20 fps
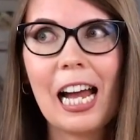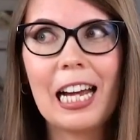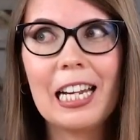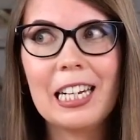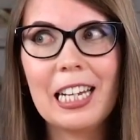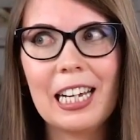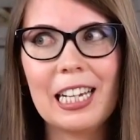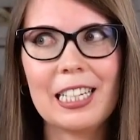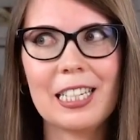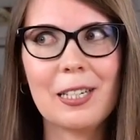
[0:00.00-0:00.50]

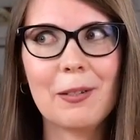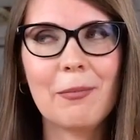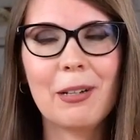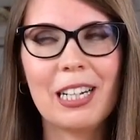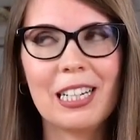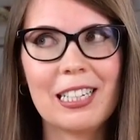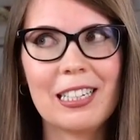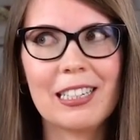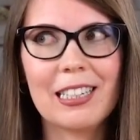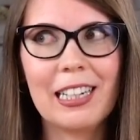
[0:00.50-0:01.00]

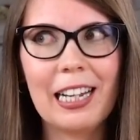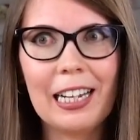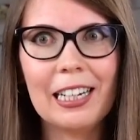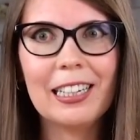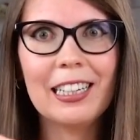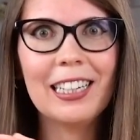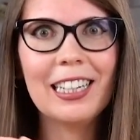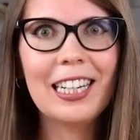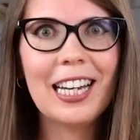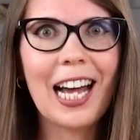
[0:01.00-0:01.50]
underestimate
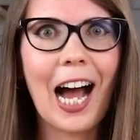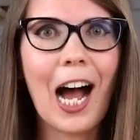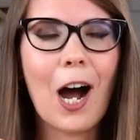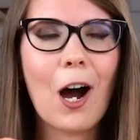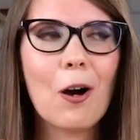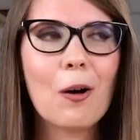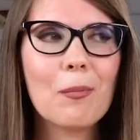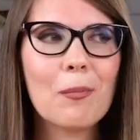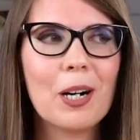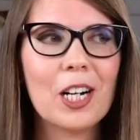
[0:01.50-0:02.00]
slightly
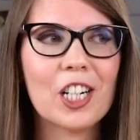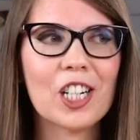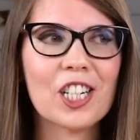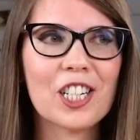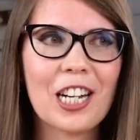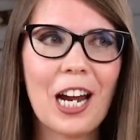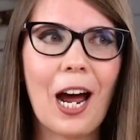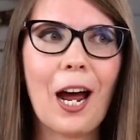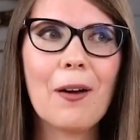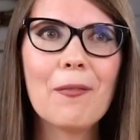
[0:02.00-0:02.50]
how much
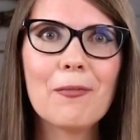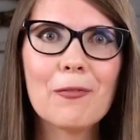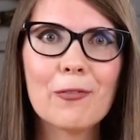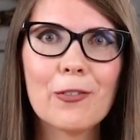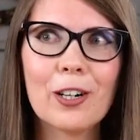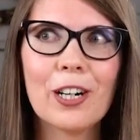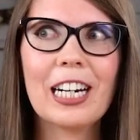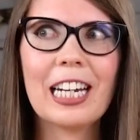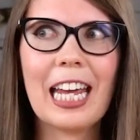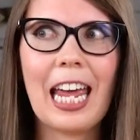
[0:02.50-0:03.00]
time,
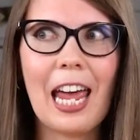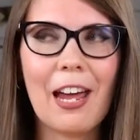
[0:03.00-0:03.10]
work,